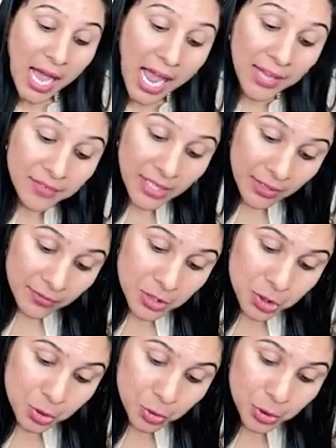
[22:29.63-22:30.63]
I have
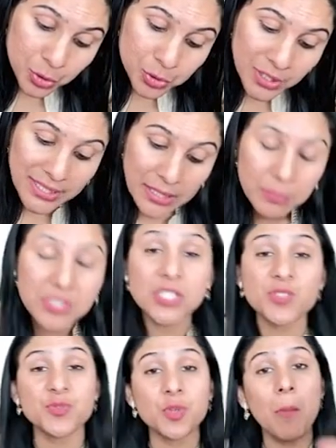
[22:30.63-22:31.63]
even shown you the
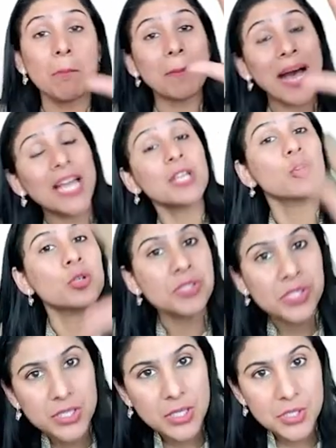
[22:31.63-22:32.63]
images from my
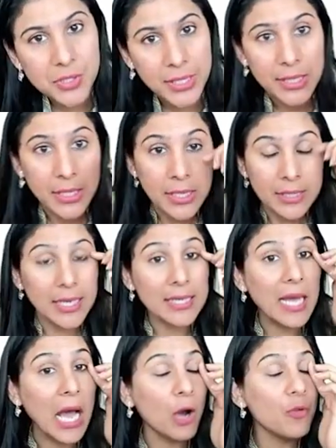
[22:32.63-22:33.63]
own surgery
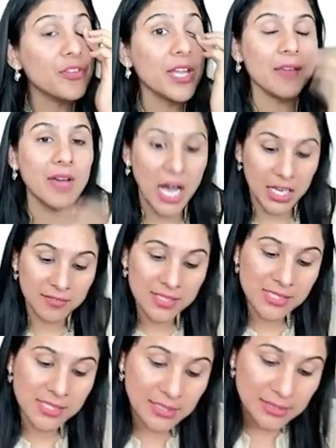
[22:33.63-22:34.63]
that how we have
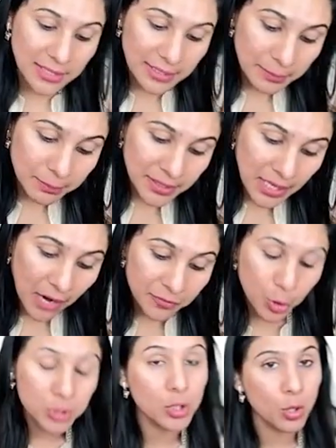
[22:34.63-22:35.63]
harvested the rib
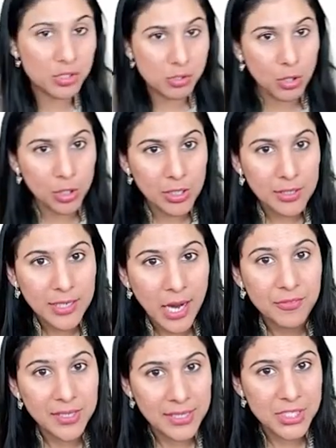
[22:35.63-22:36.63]
graft or the costochondral
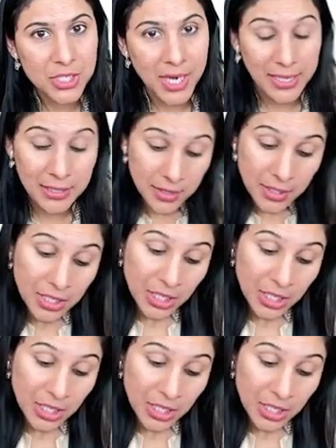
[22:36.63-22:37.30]
graft in a child.